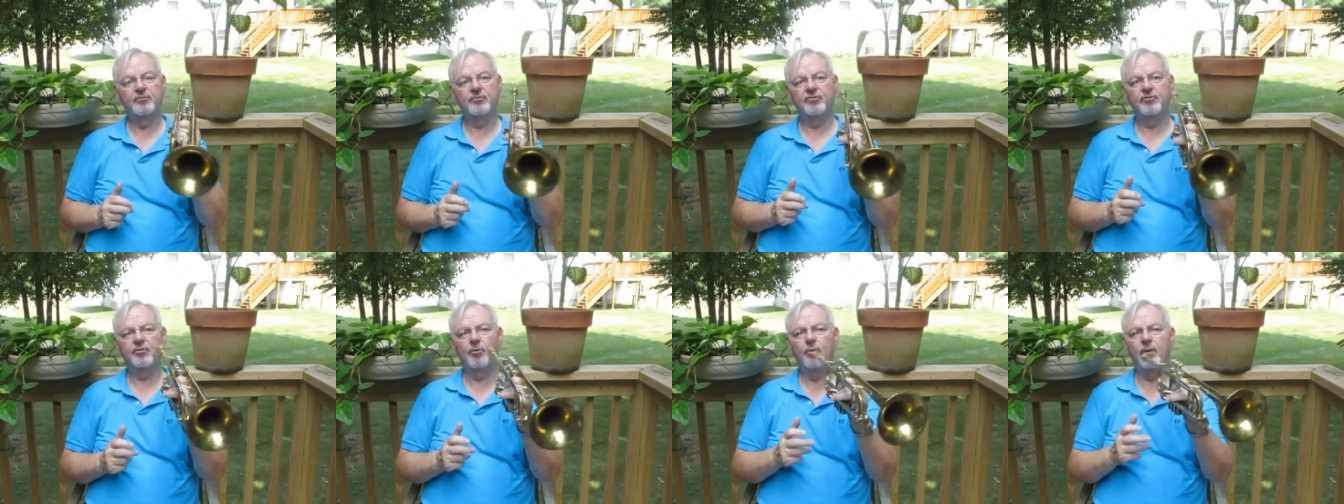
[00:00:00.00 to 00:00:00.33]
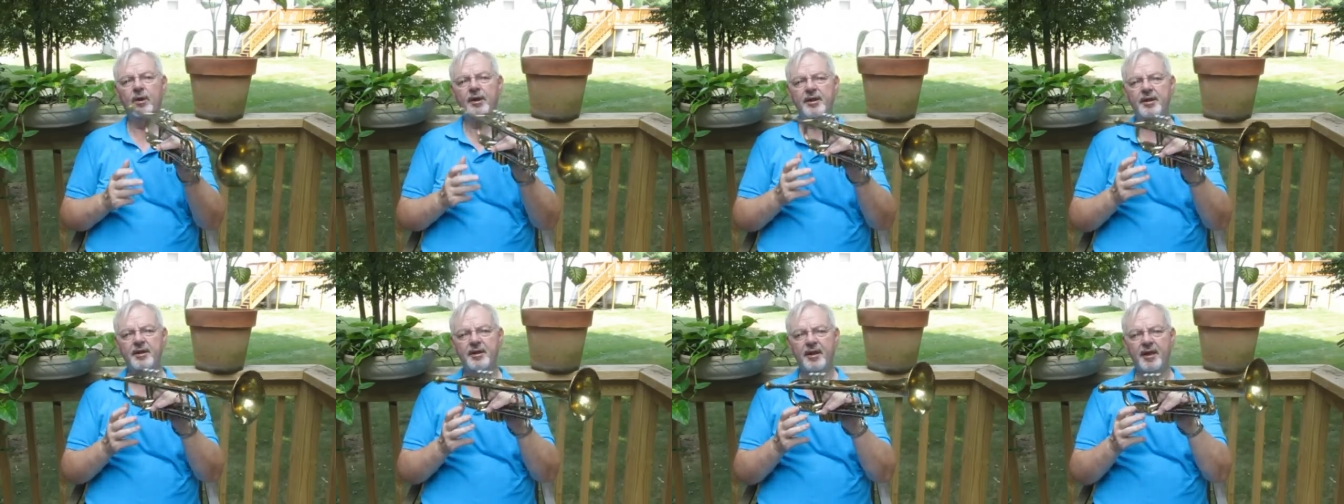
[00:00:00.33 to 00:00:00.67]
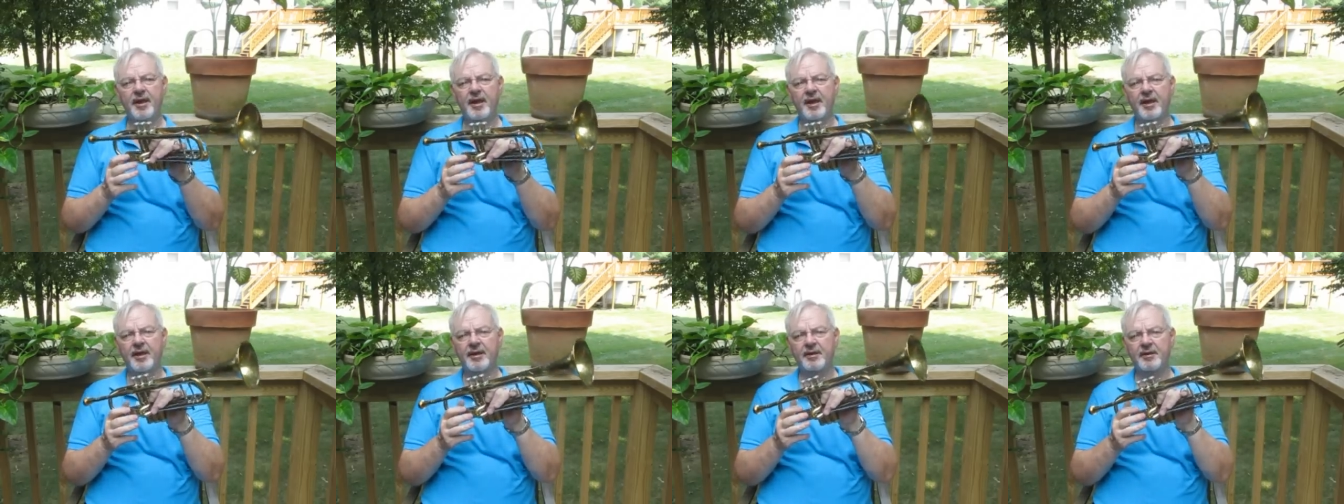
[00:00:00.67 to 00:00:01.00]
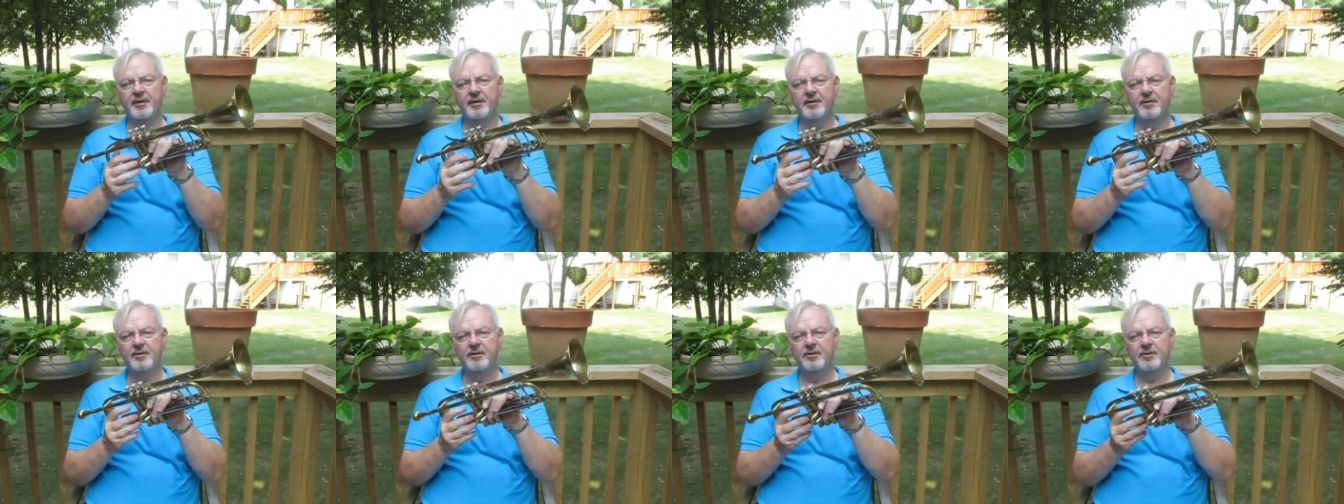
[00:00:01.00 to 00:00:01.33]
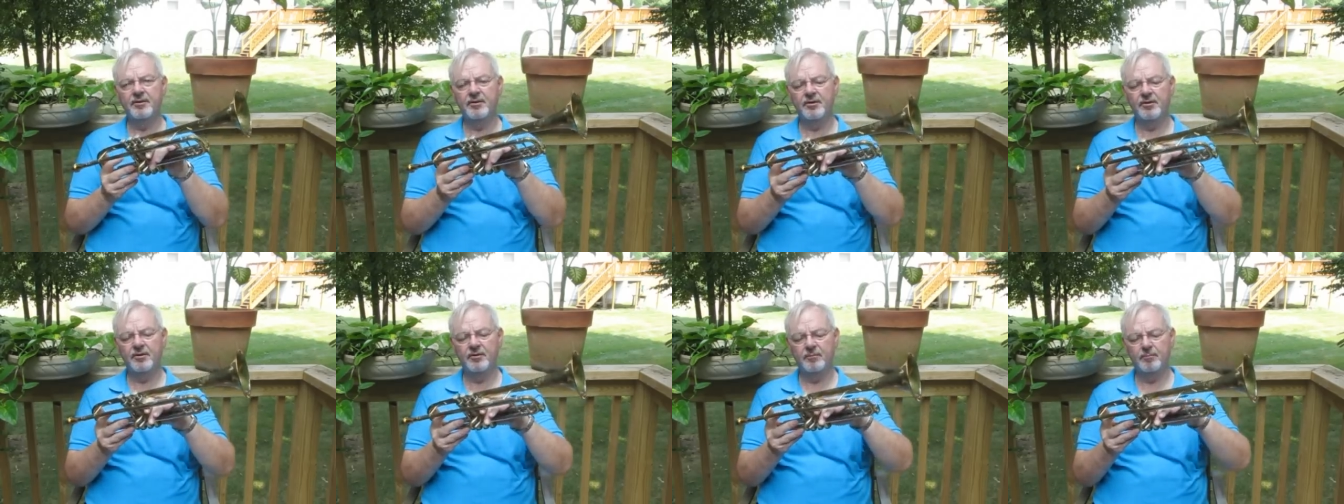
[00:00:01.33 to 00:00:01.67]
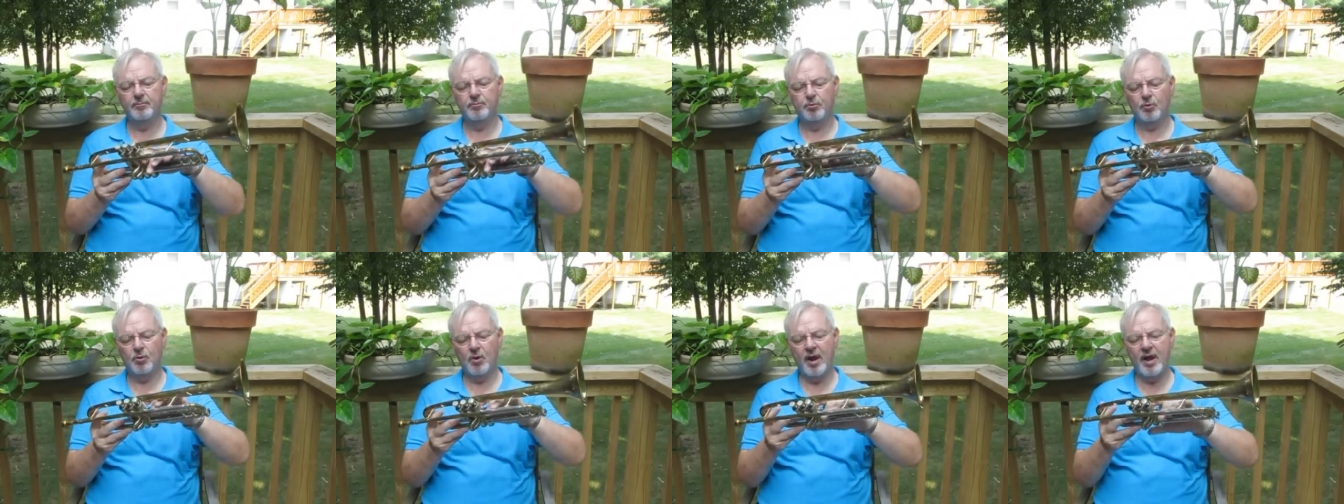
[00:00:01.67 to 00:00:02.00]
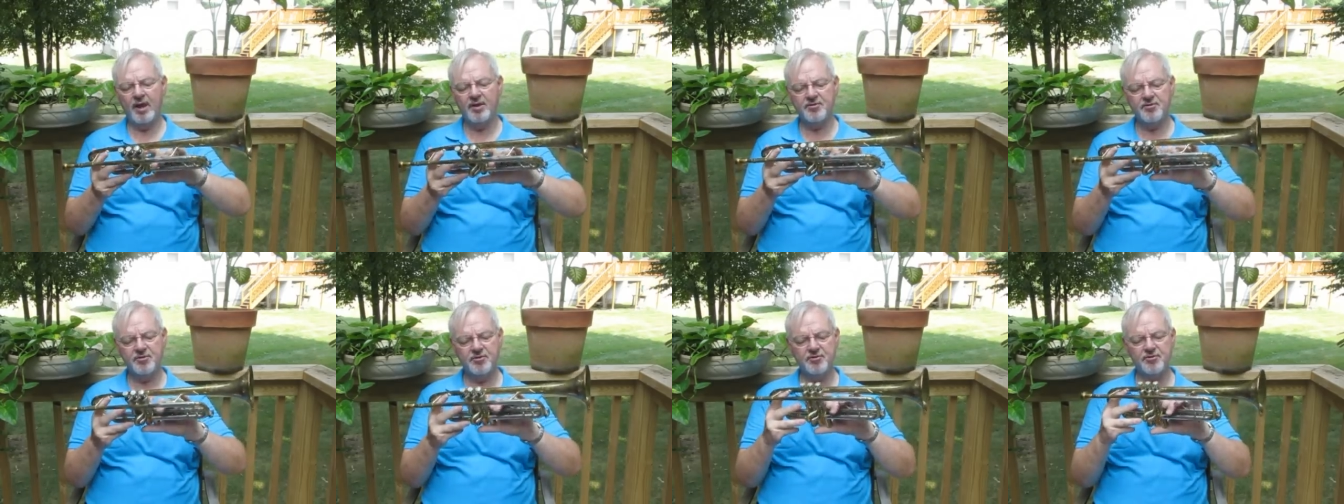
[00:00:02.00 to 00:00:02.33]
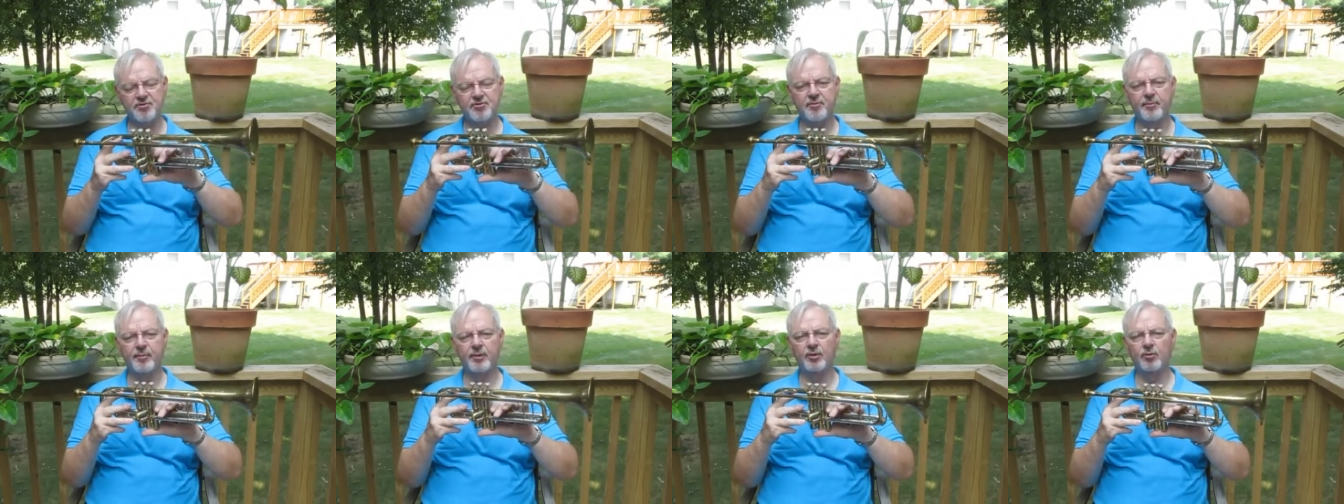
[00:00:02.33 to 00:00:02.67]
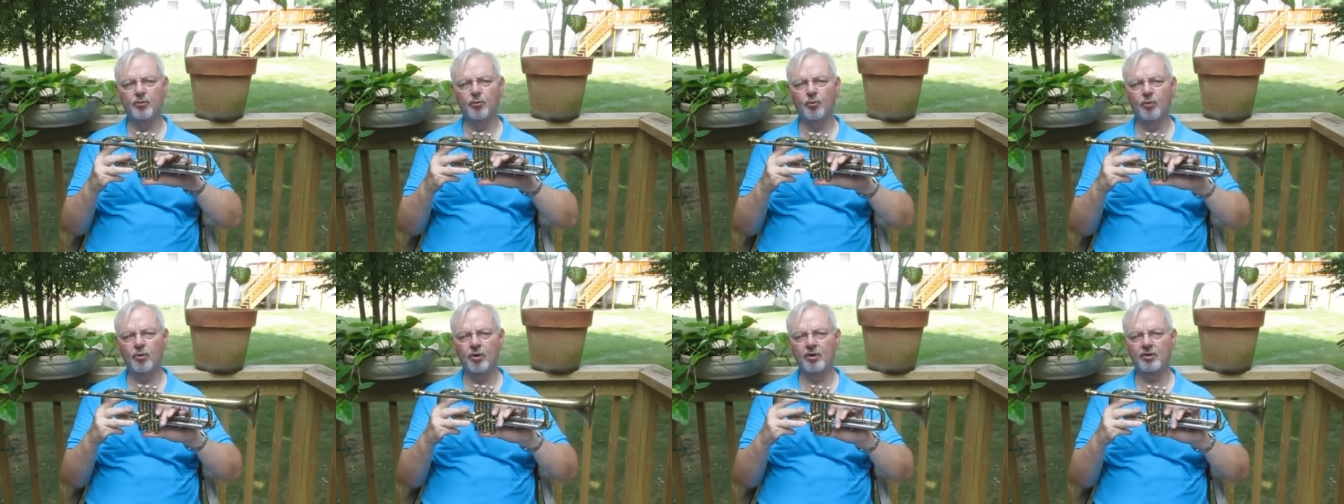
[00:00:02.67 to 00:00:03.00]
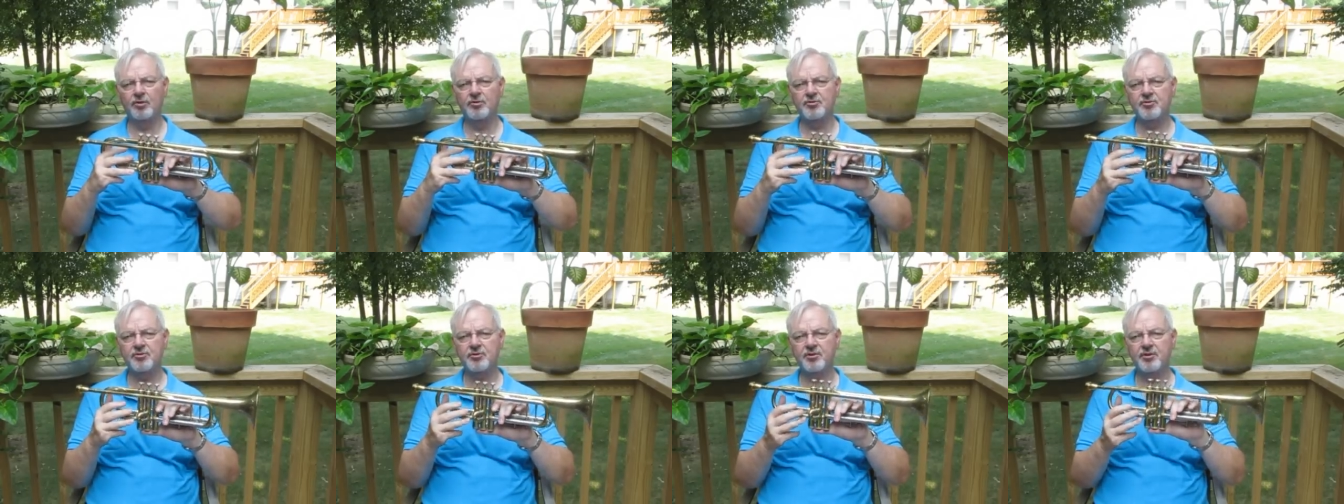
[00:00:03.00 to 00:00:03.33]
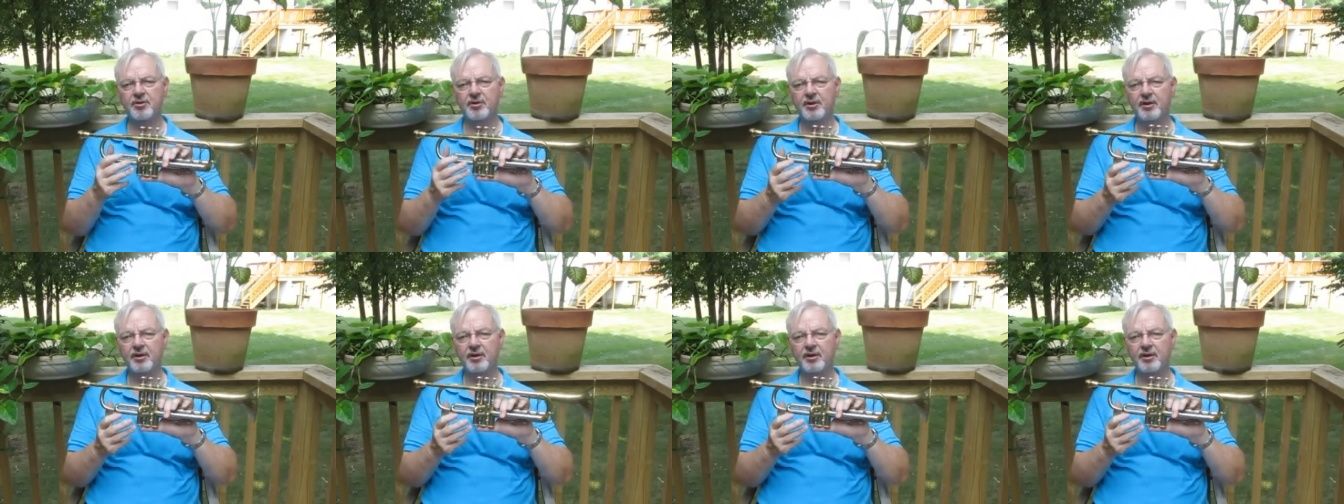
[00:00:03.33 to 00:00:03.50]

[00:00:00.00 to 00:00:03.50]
the way a brass instrument works